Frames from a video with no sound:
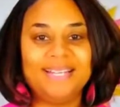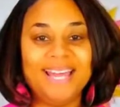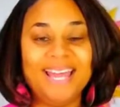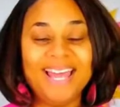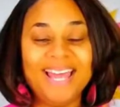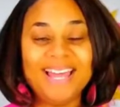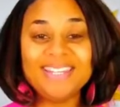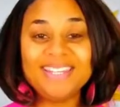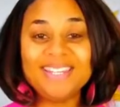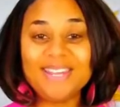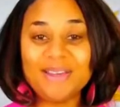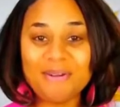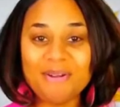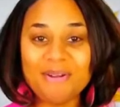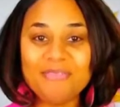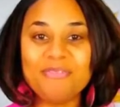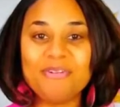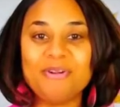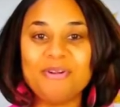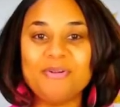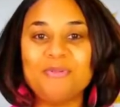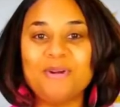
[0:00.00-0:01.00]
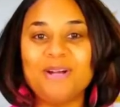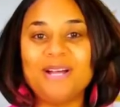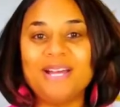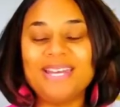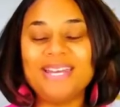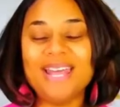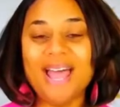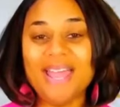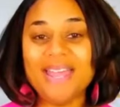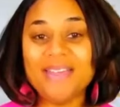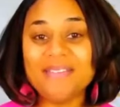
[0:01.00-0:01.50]
Hello,
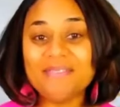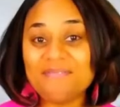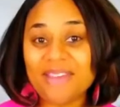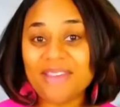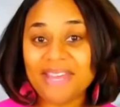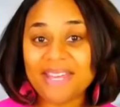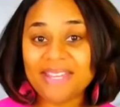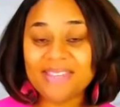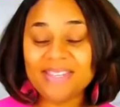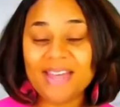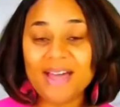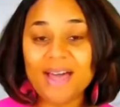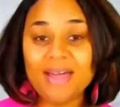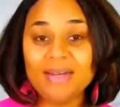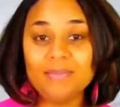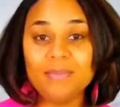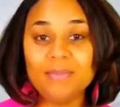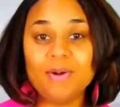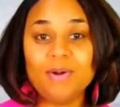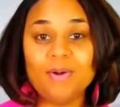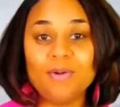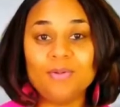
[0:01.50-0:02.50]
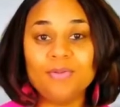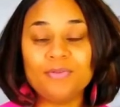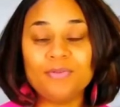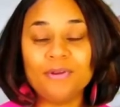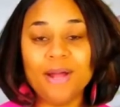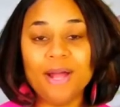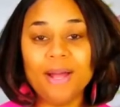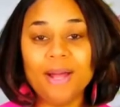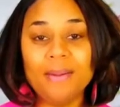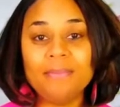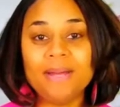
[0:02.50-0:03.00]
everyone. I am Faith Godbold
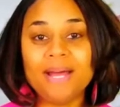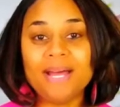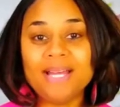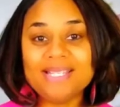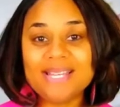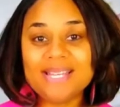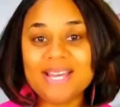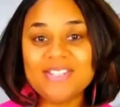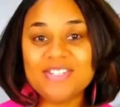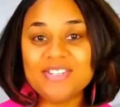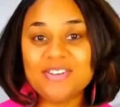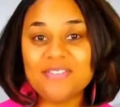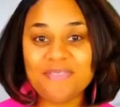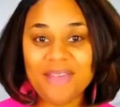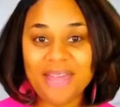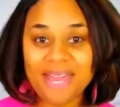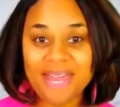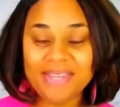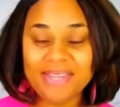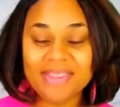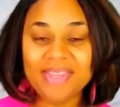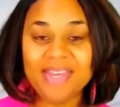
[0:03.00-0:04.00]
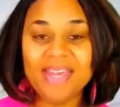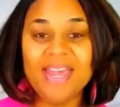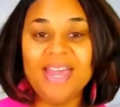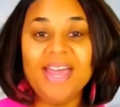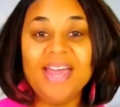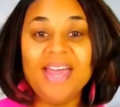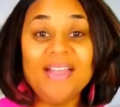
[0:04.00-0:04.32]
from A Touch of Faith.